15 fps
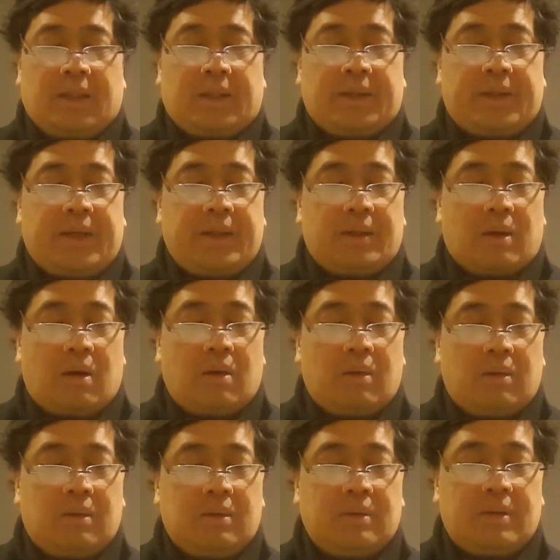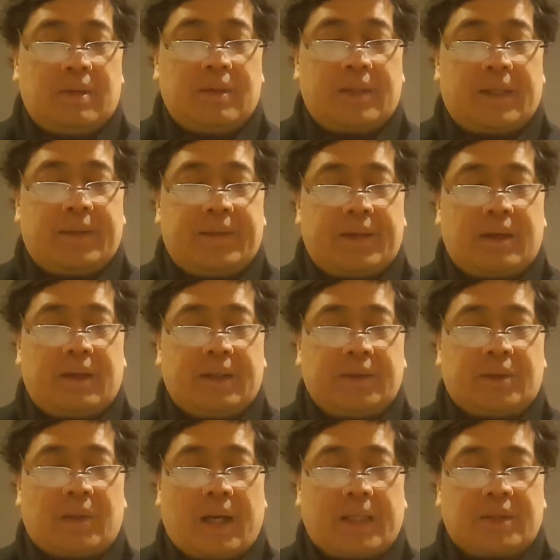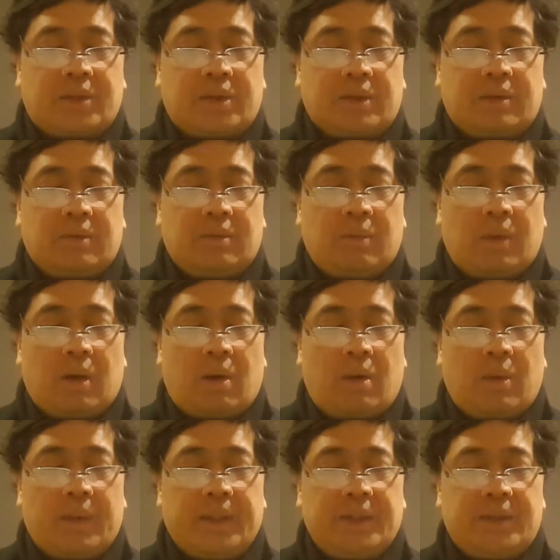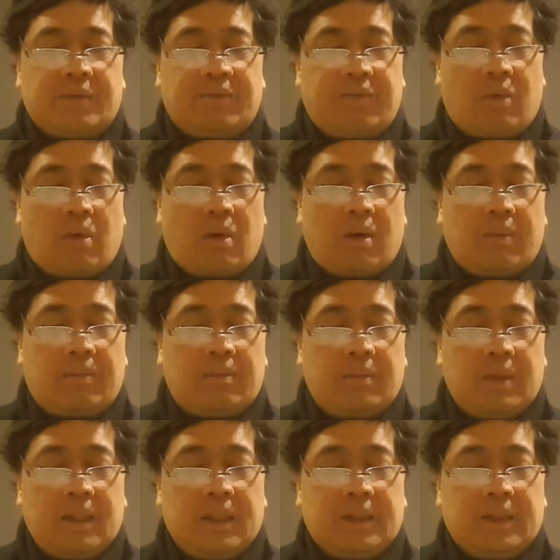They know that their interaction will always form